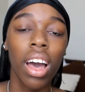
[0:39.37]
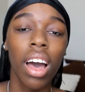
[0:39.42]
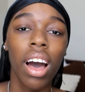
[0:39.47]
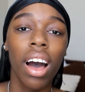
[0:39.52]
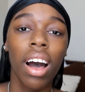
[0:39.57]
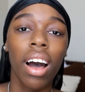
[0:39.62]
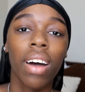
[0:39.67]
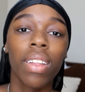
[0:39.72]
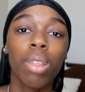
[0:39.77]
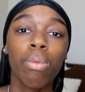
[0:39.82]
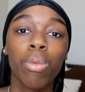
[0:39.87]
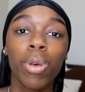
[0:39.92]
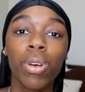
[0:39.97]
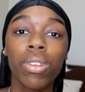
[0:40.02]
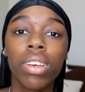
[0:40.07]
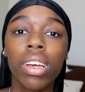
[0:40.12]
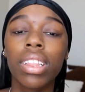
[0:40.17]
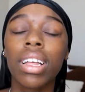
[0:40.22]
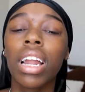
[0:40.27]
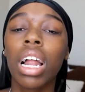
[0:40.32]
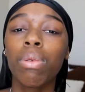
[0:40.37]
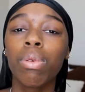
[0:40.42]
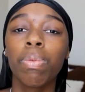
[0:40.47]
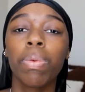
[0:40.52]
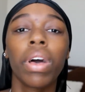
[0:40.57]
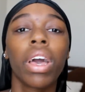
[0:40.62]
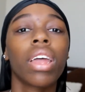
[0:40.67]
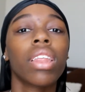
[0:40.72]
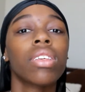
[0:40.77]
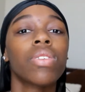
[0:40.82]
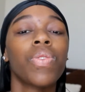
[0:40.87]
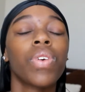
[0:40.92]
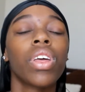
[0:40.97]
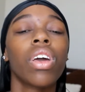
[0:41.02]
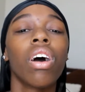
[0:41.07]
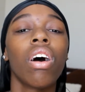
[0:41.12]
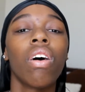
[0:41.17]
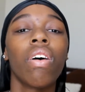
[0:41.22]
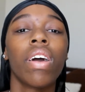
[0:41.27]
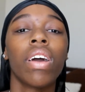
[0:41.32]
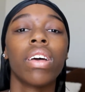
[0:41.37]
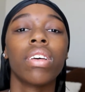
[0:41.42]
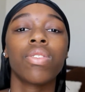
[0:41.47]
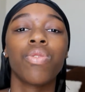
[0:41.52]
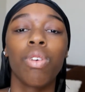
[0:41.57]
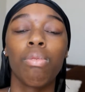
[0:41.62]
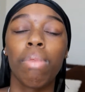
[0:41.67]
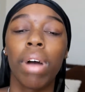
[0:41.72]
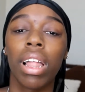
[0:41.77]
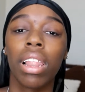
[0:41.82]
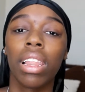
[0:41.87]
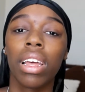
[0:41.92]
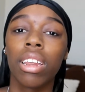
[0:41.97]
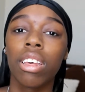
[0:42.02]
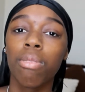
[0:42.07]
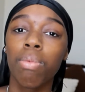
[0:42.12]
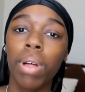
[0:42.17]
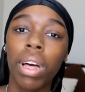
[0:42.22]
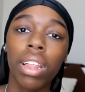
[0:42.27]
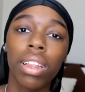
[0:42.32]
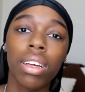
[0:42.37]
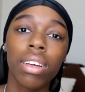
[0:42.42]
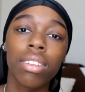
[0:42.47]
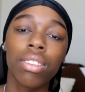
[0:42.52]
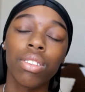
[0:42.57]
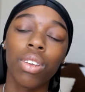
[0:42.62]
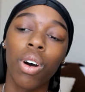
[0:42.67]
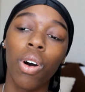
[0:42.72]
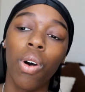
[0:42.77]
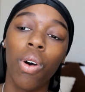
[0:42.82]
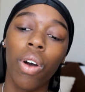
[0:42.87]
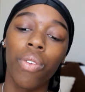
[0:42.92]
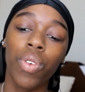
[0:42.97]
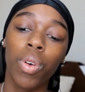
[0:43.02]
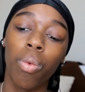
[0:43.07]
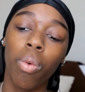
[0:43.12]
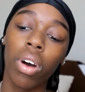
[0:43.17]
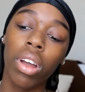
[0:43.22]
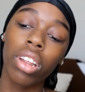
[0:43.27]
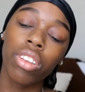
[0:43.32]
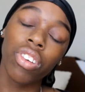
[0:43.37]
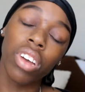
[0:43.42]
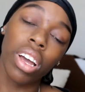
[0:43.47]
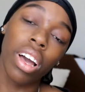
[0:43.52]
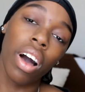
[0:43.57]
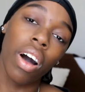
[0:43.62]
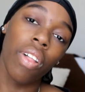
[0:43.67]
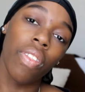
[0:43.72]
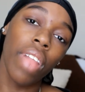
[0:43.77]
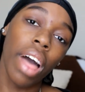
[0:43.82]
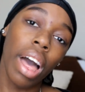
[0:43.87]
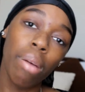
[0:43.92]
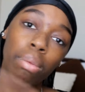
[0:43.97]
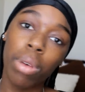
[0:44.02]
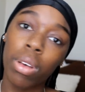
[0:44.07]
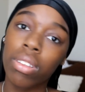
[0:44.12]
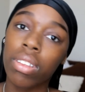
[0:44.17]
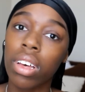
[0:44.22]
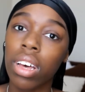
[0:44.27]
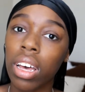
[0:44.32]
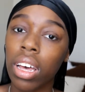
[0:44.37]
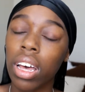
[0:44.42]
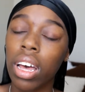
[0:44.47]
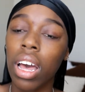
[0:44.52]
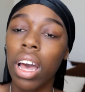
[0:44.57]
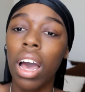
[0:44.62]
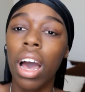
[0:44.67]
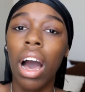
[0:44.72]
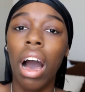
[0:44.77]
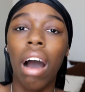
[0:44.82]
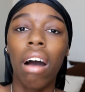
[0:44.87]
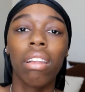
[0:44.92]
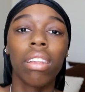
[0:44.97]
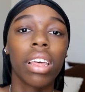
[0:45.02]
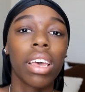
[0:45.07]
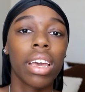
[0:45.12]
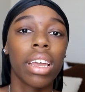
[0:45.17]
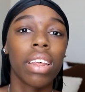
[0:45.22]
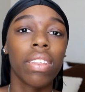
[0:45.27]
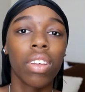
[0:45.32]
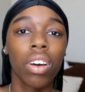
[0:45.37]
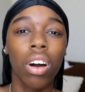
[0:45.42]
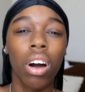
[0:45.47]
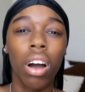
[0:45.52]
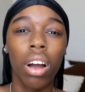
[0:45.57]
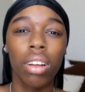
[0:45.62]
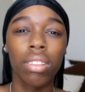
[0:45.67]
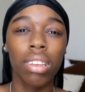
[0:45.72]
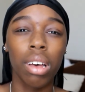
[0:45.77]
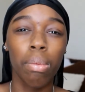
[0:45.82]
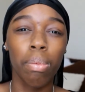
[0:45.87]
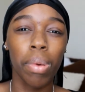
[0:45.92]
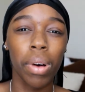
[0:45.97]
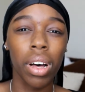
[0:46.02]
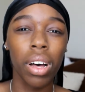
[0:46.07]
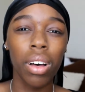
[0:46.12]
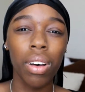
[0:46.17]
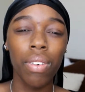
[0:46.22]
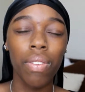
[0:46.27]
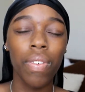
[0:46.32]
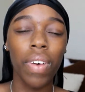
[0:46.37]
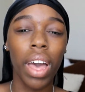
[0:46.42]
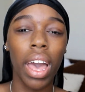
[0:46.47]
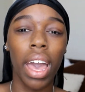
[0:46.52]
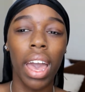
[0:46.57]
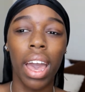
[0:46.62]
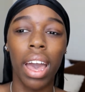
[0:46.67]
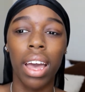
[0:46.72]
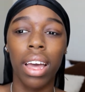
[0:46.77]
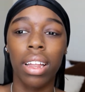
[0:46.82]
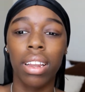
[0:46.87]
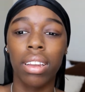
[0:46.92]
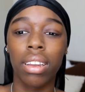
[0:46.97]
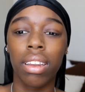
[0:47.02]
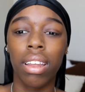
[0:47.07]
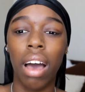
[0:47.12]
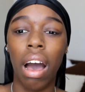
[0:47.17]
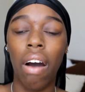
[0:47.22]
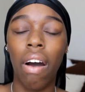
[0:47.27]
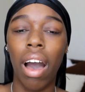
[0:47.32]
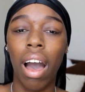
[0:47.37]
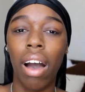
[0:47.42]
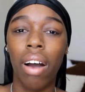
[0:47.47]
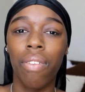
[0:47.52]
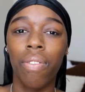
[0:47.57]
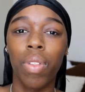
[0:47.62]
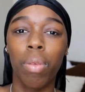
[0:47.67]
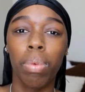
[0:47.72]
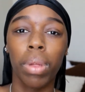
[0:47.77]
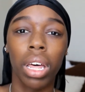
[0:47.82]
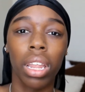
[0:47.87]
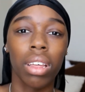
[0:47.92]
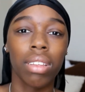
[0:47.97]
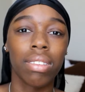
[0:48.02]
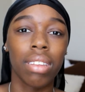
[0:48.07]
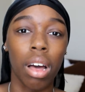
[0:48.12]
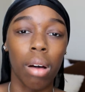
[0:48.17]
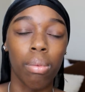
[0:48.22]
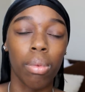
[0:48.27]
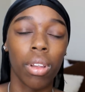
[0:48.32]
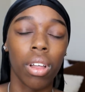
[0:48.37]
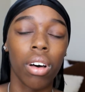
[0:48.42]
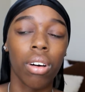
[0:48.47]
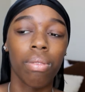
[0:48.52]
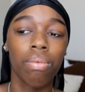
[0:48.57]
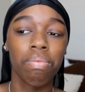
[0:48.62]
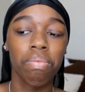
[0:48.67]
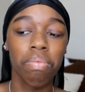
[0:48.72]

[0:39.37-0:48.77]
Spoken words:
The music that I'll be playing in this video is from my Liddy's playlist, so if you want to check out that music, I'll link it in the cards above and I'll have the playlist down below.